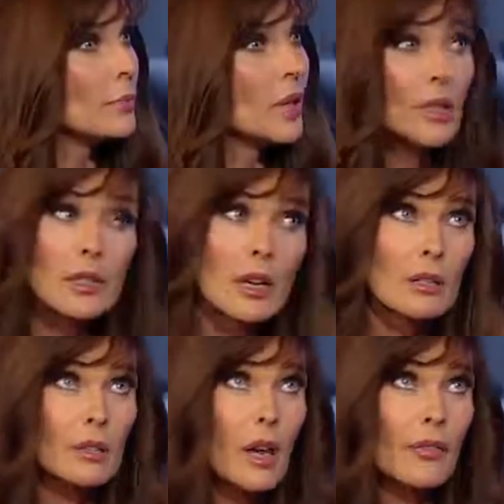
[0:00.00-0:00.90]
because
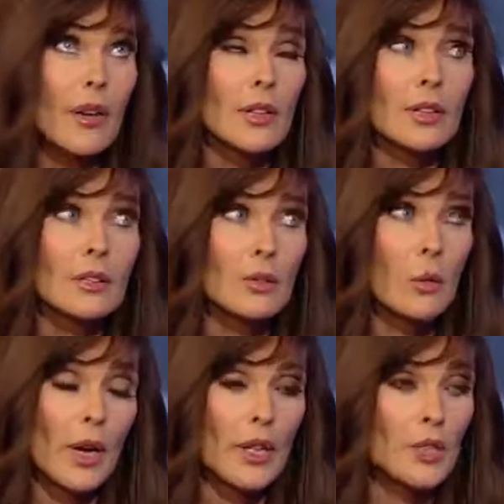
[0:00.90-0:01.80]
I found this
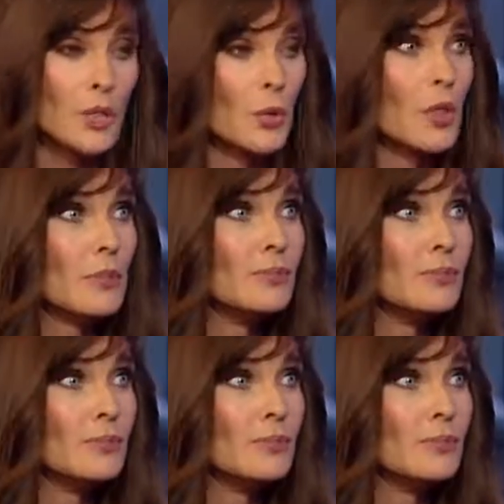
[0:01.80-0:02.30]
quite unusual.